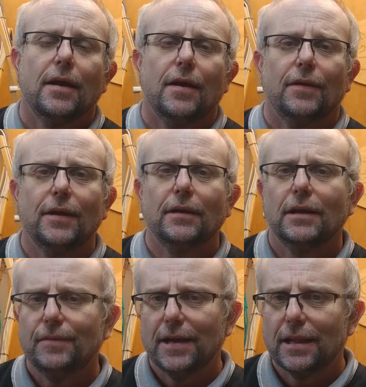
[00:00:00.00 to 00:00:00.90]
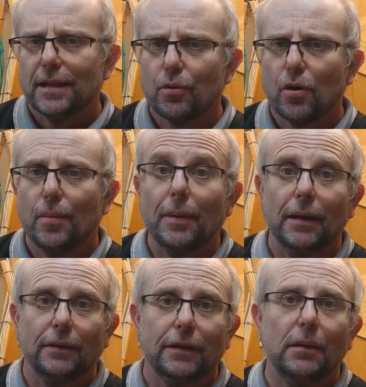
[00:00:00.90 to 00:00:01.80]
And that alleviated the problem a
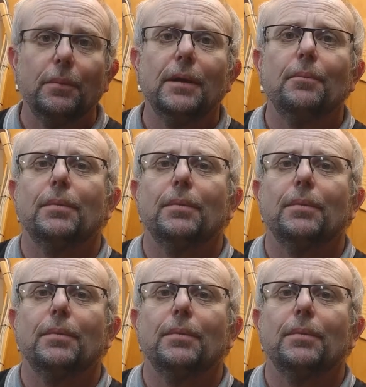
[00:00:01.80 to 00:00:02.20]
little bit,